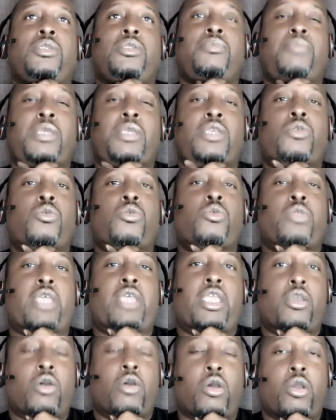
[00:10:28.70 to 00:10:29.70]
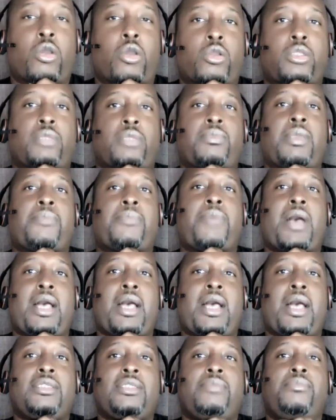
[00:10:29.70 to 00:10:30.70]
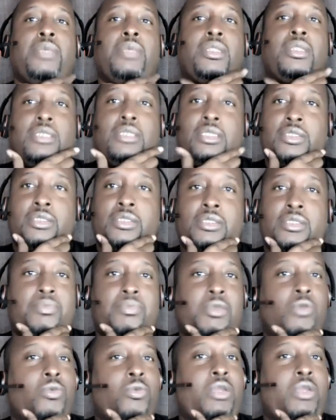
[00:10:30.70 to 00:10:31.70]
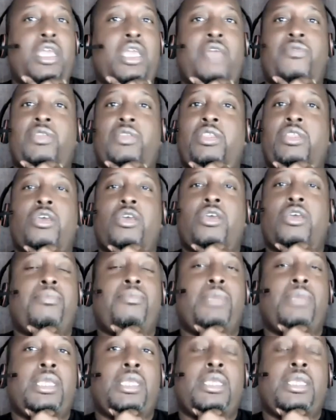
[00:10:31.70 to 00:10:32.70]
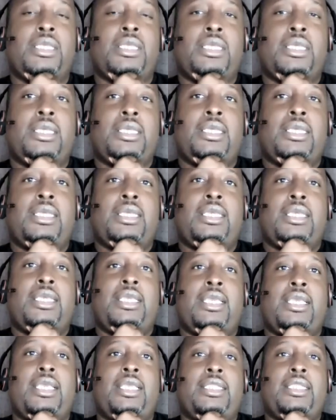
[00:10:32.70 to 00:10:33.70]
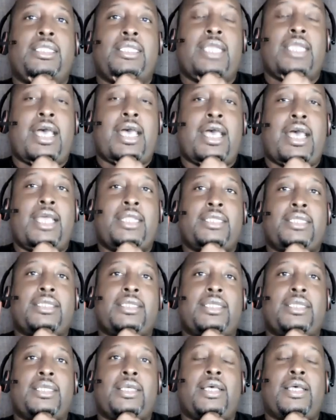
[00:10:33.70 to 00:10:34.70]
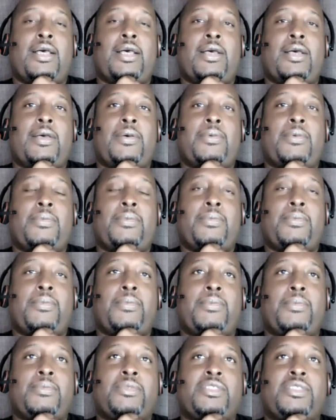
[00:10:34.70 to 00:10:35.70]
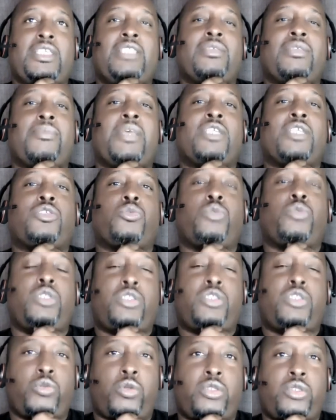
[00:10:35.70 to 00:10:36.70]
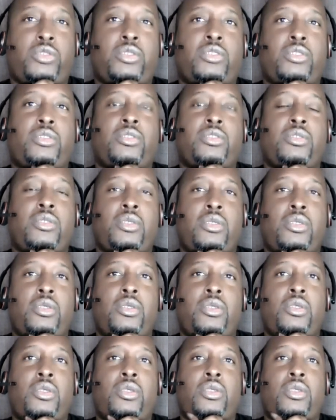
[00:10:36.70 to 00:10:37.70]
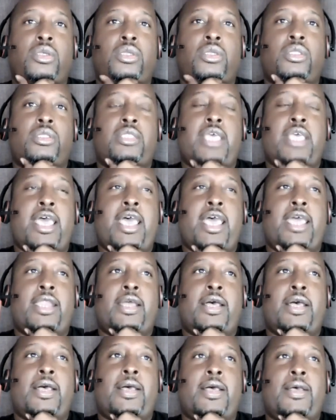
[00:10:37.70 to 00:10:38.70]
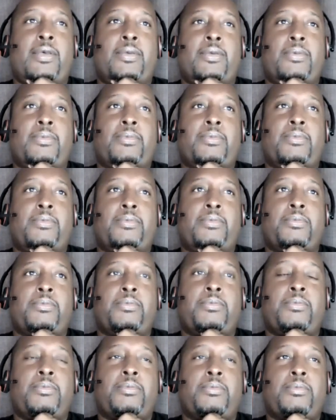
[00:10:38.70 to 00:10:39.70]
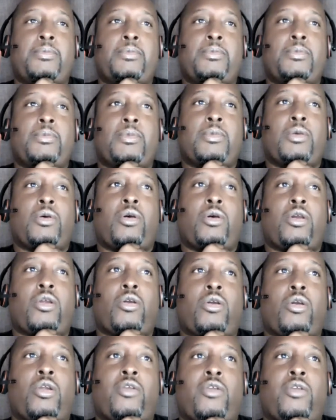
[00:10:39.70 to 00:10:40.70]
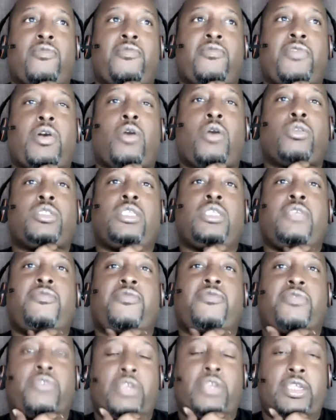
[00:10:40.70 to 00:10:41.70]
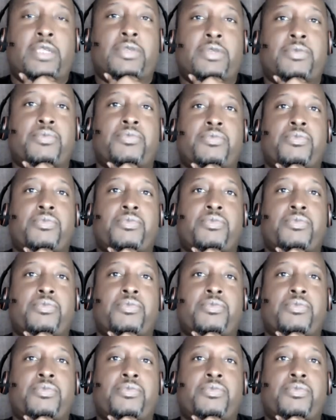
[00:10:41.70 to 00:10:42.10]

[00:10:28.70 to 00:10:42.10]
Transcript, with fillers: to be who they are, to be possibilities, to be whatever they're gonna be, and not uh, see them as resources that uh, are faulty free